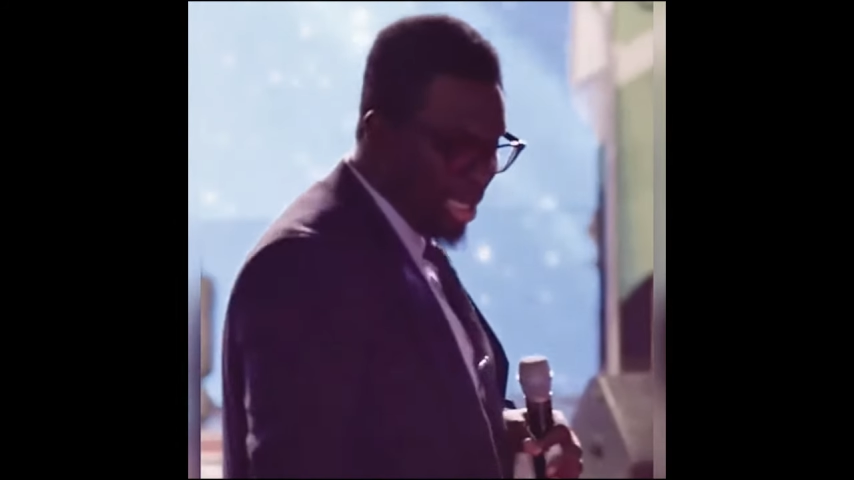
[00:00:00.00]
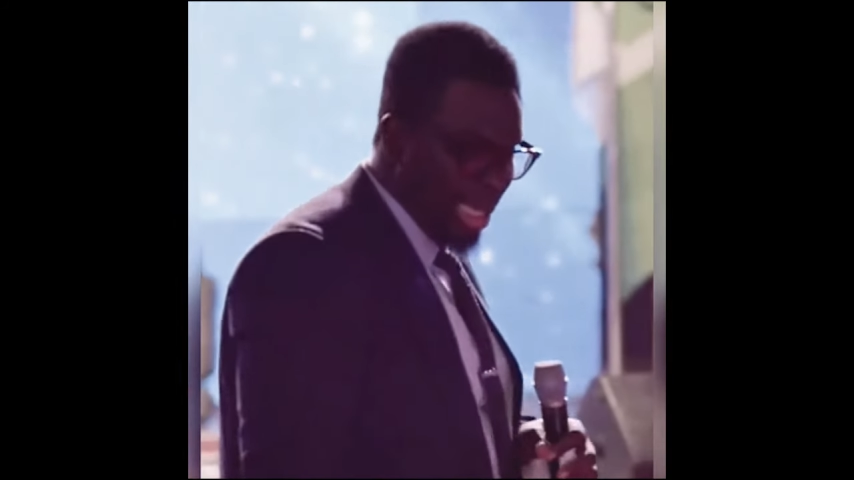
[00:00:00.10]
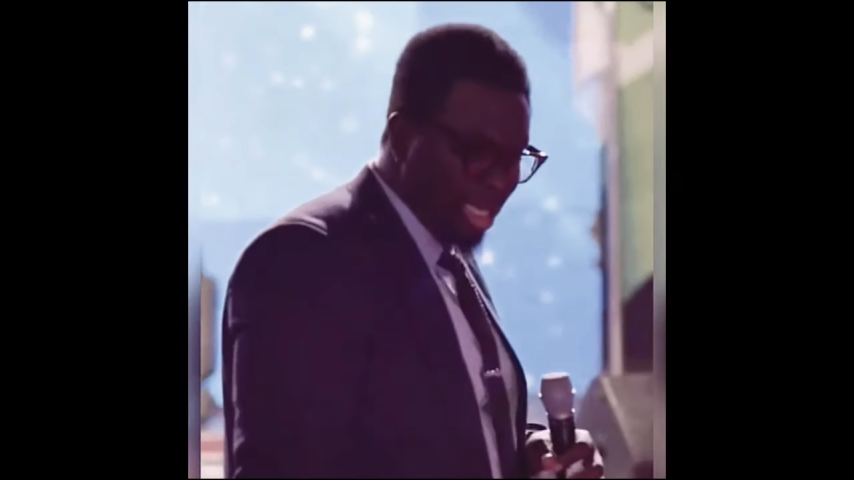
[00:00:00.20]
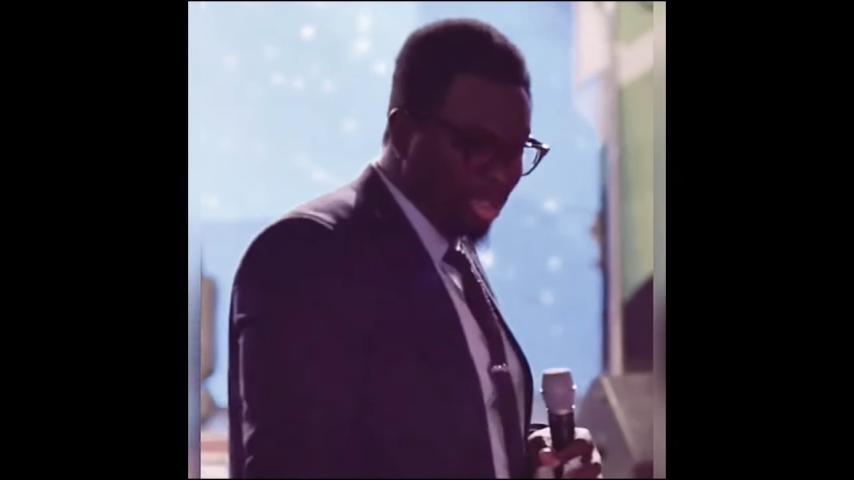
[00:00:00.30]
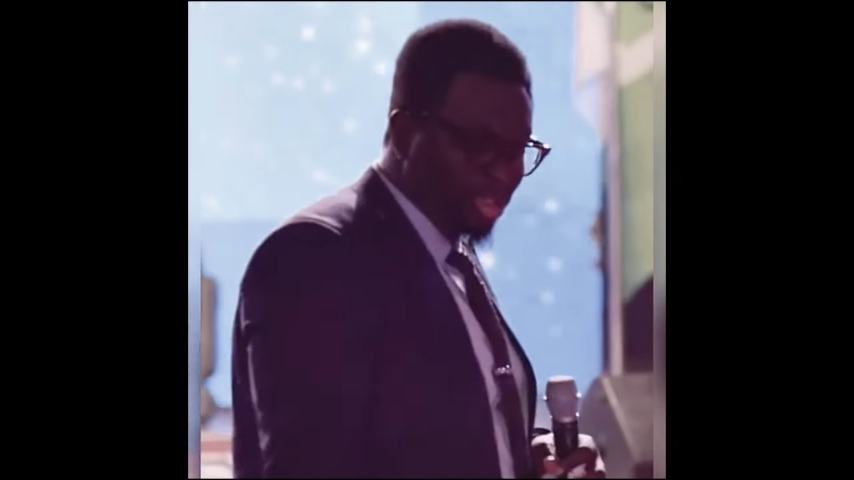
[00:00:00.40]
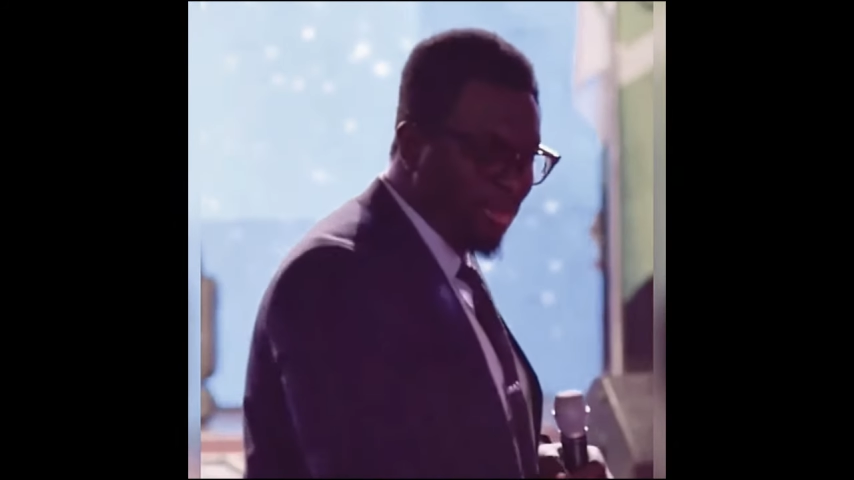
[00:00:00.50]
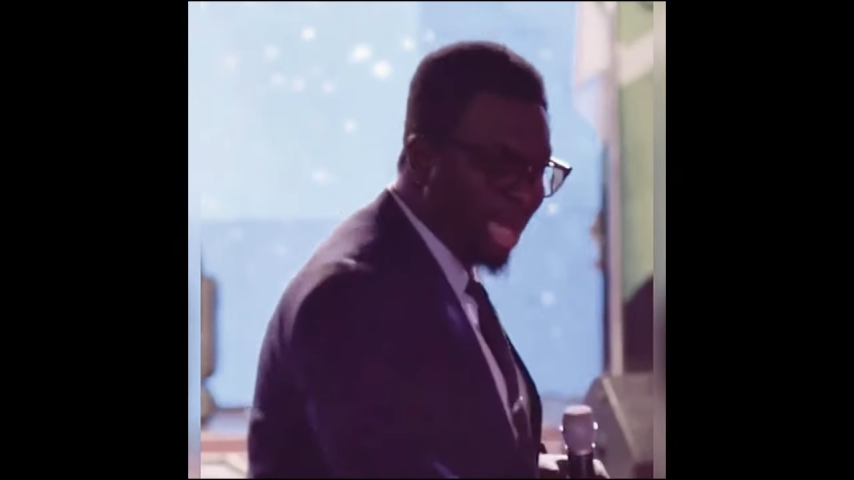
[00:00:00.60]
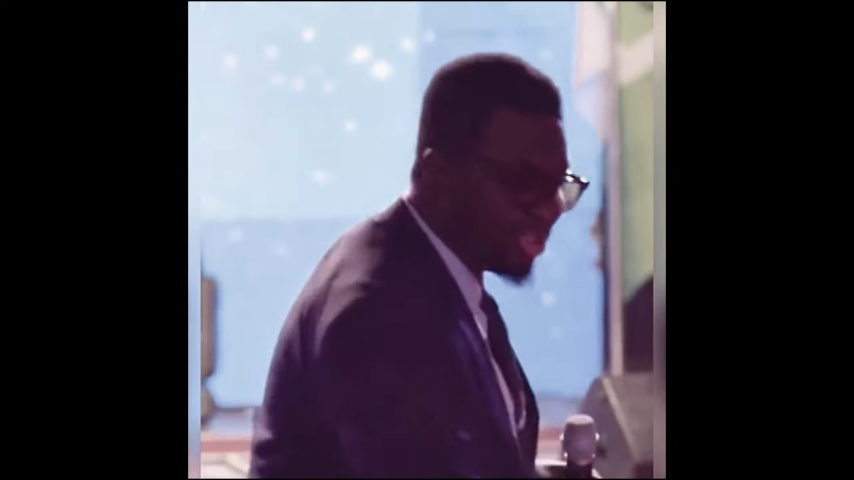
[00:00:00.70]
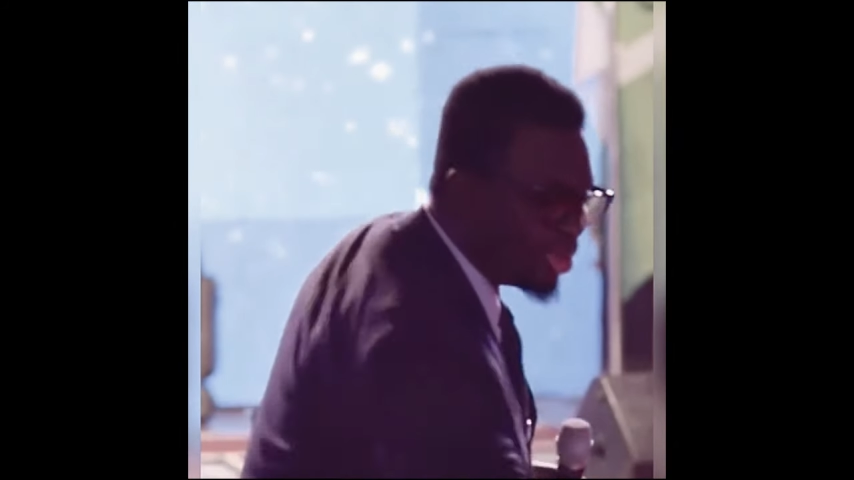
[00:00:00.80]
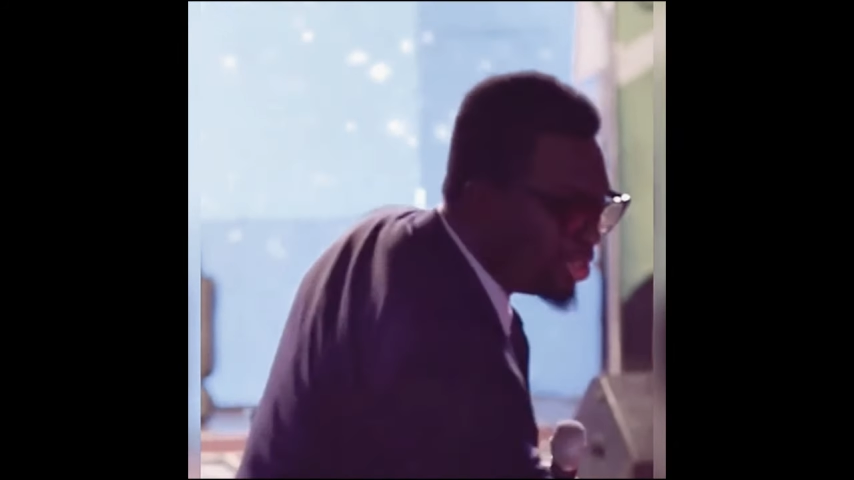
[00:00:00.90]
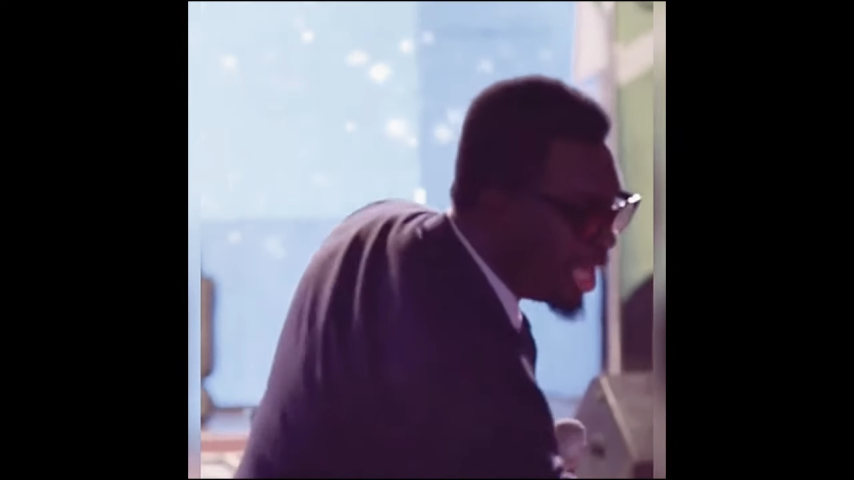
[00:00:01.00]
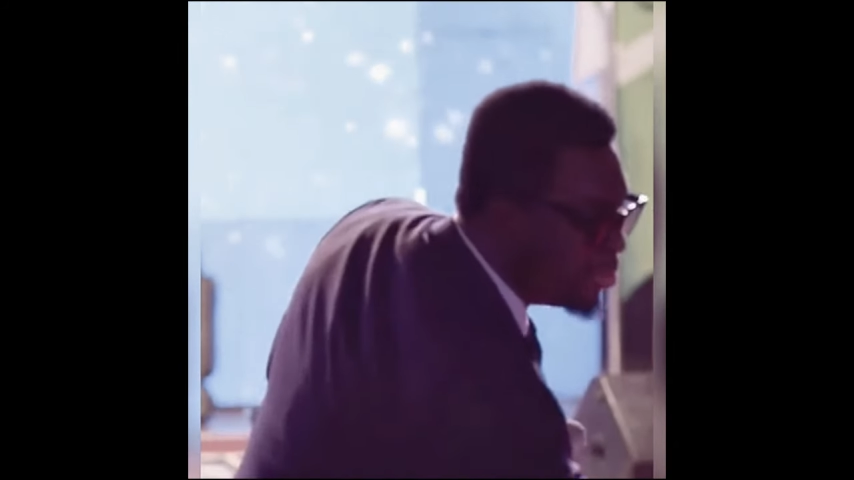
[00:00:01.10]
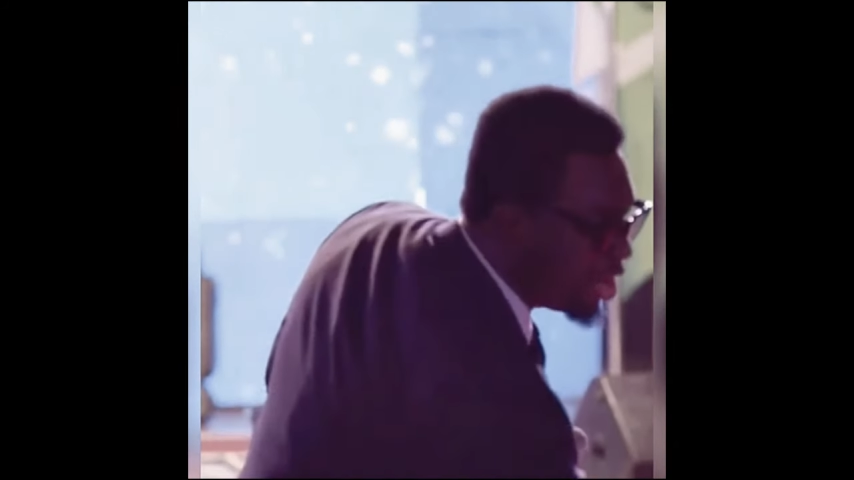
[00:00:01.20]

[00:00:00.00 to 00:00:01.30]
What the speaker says: A girl just come and touch you.